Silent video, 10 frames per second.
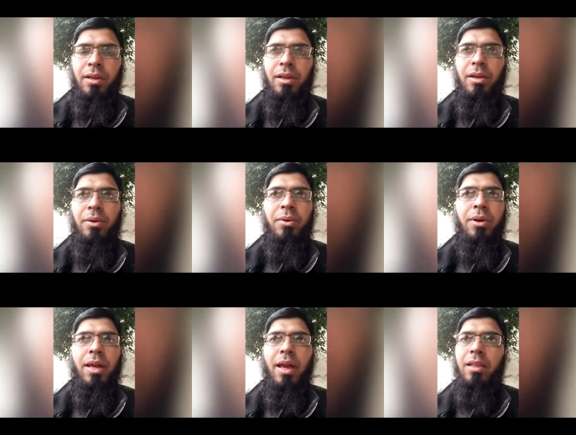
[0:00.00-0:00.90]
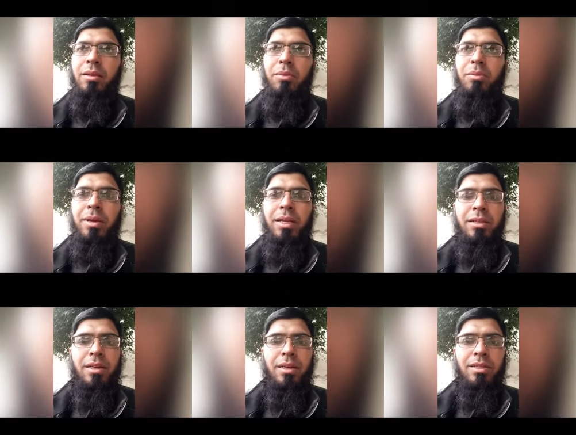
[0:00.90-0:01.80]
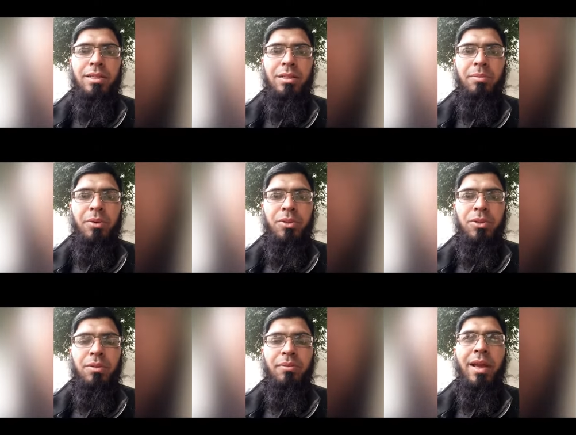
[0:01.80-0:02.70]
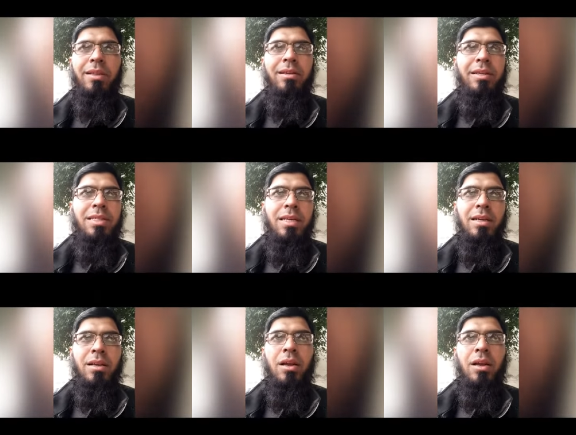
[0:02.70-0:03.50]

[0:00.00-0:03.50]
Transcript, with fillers: in Lahore at the moment uh, it's uh, the most of the weather is uh,